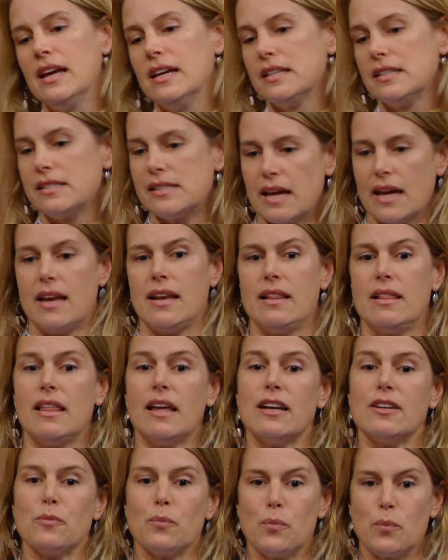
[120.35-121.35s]
said
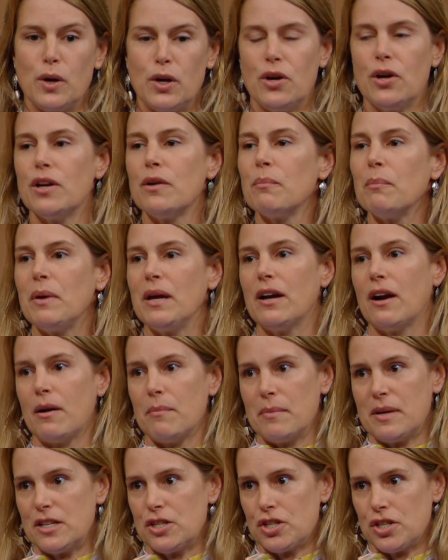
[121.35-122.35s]
that we couldn't meet our
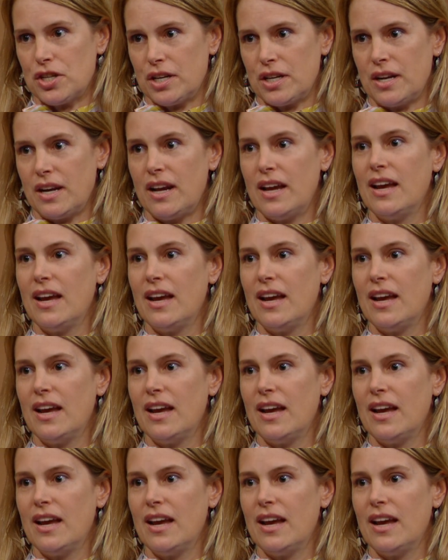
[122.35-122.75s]
mission